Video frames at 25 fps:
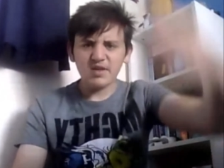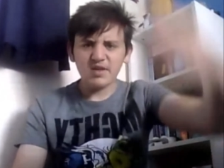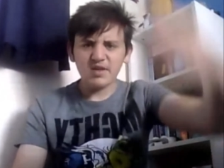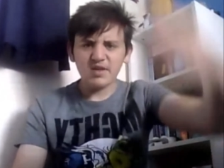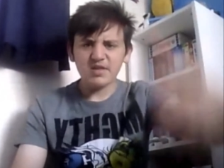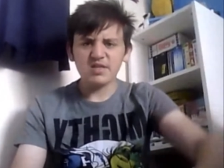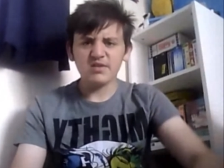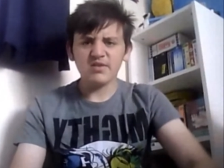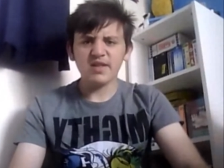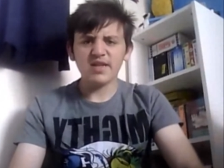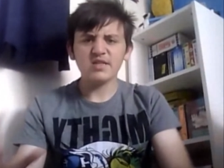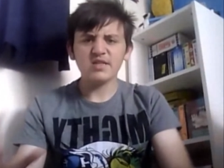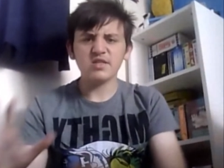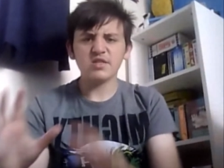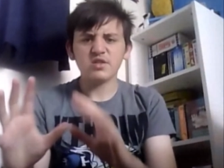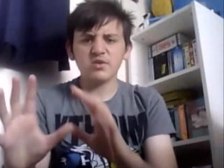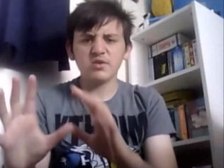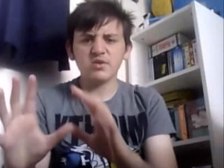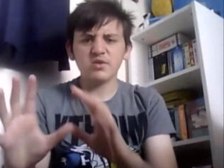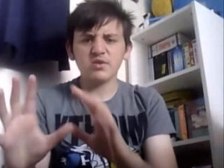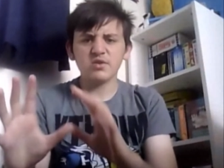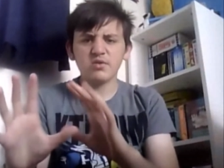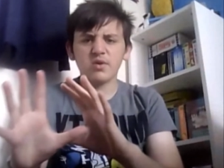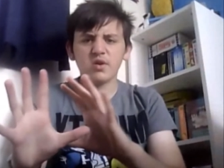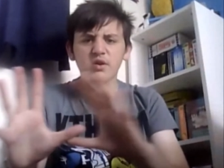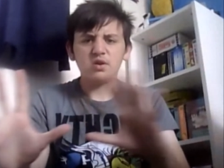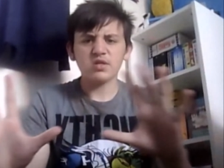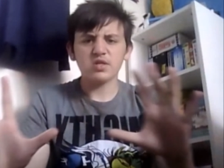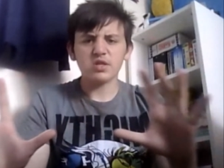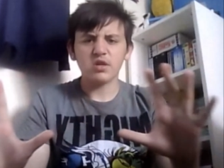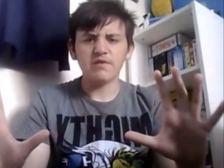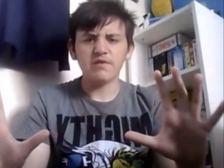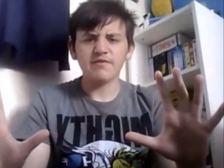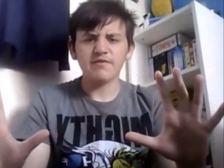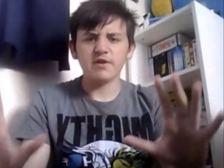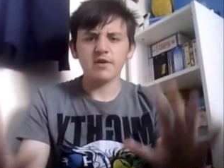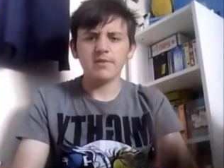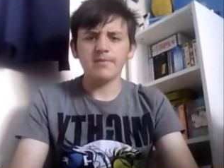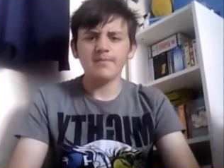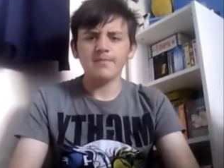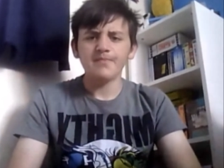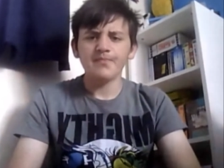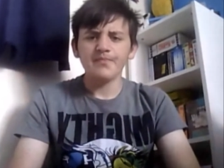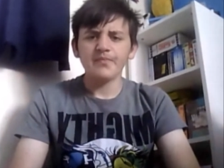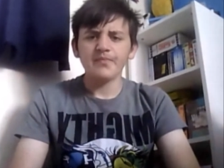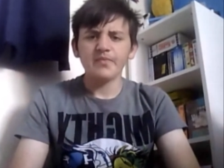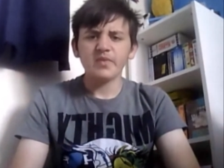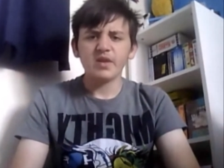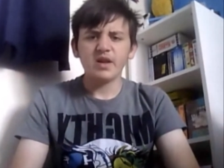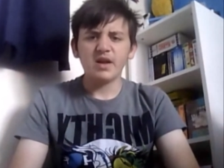you know, they're just so glossed over,
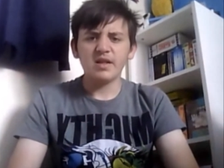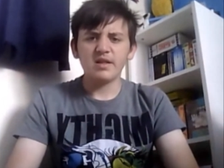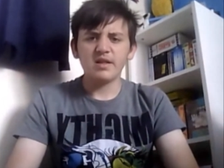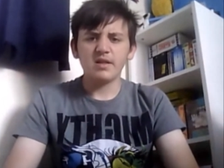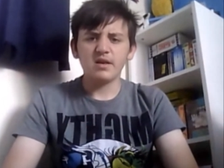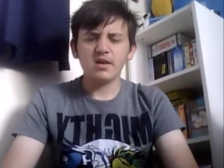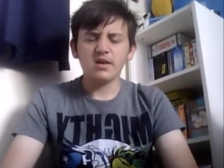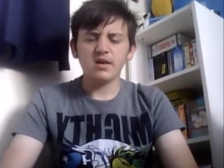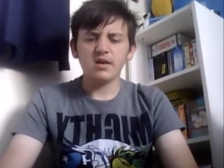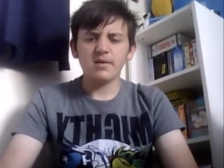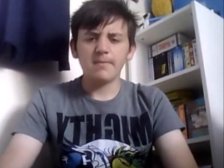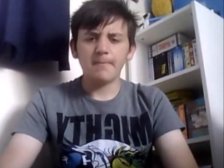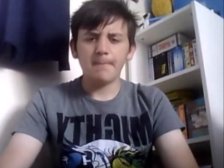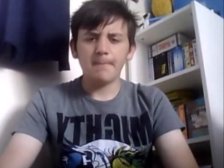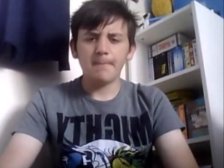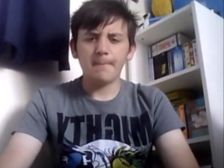and that